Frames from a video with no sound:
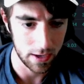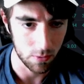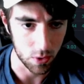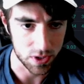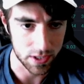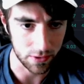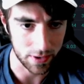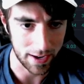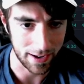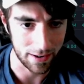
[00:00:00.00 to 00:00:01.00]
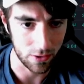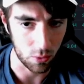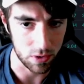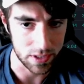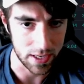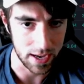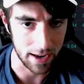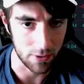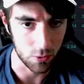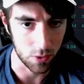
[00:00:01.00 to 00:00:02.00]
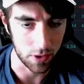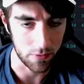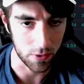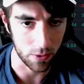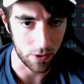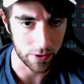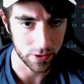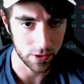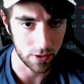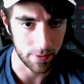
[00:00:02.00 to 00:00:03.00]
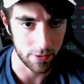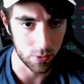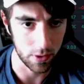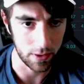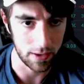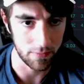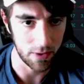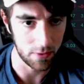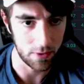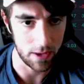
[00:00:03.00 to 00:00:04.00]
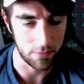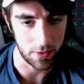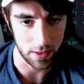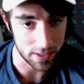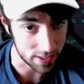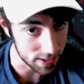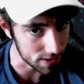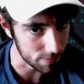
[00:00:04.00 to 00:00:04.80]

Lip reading: we're still not out of the woods yet. I would really, for long term, even though if this is the